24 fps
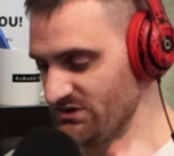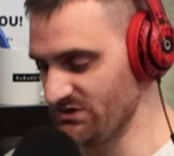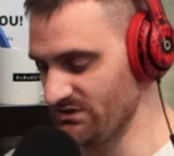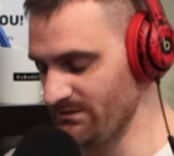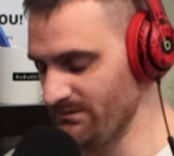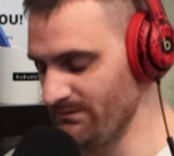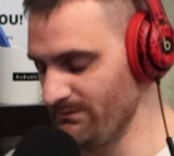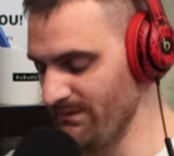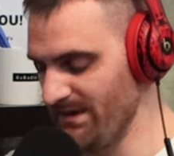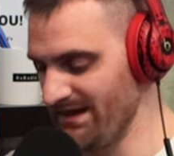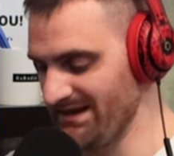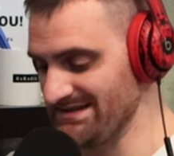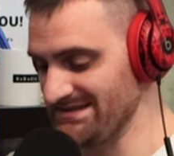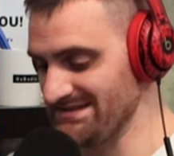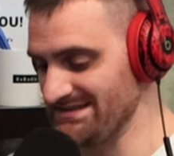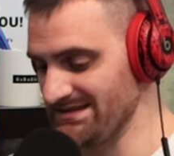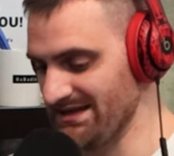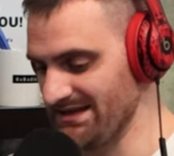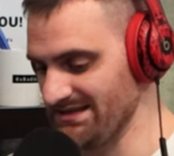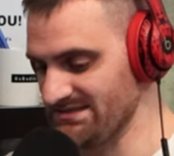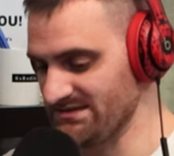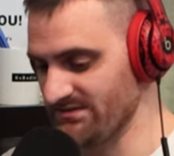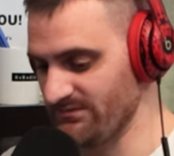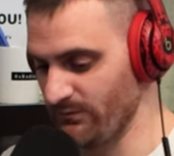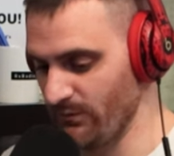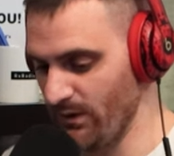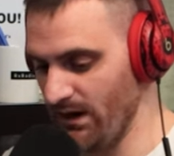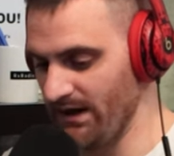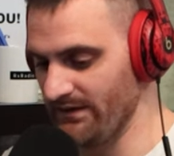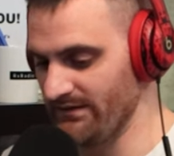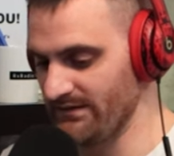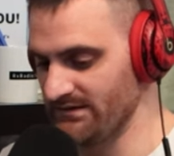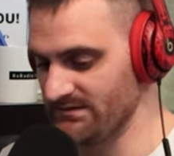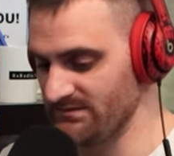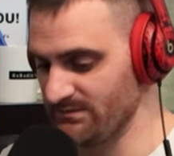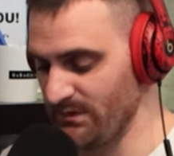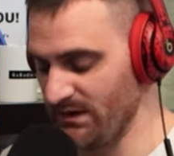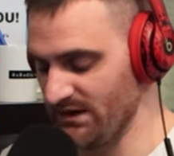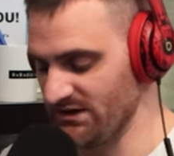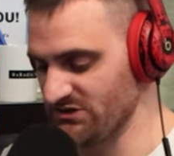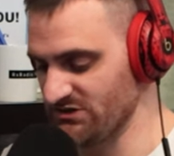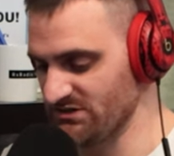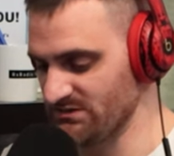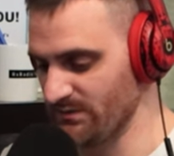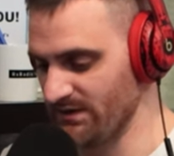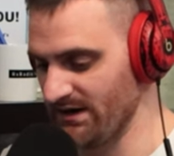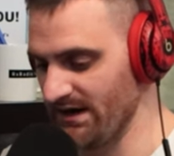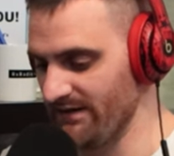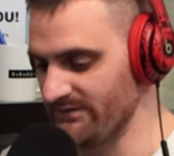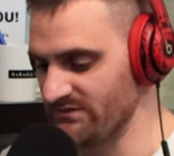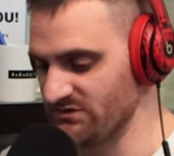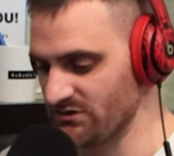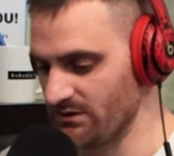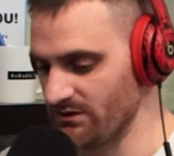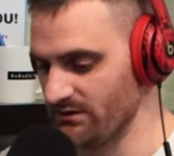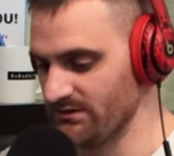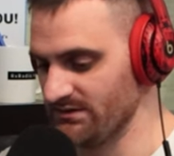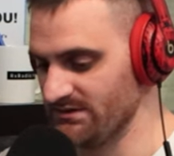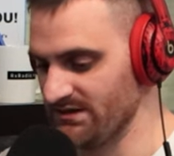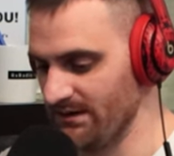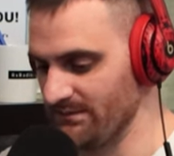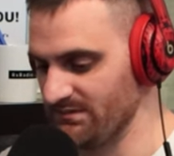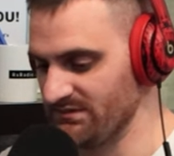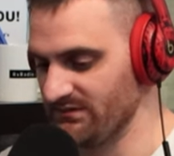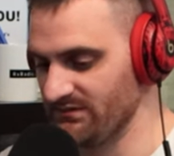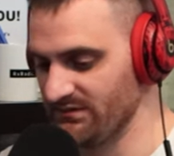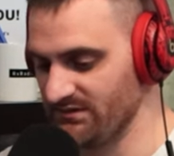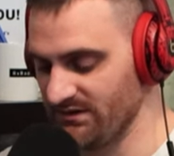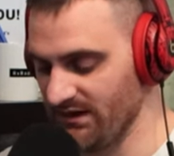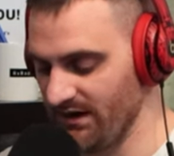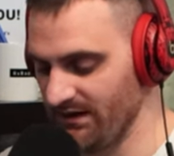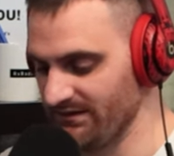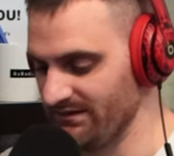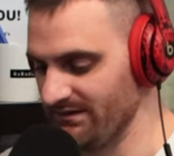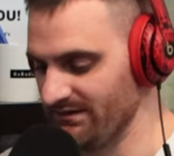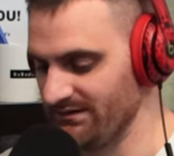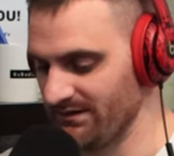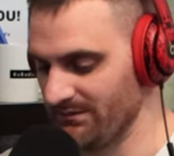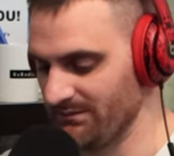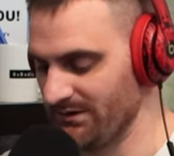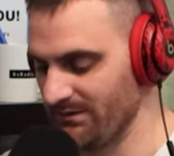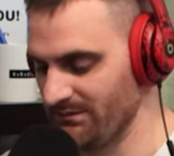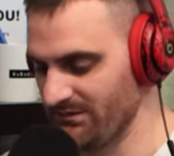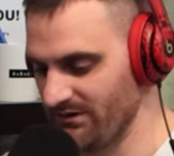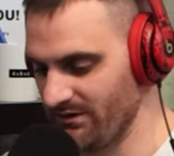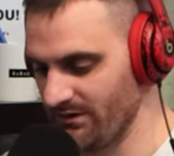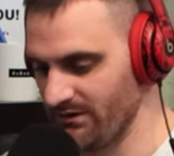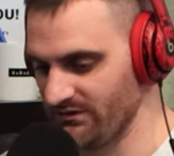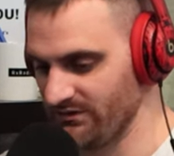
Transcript: makes sense of why the patients would have certain types of signs and symptoms that are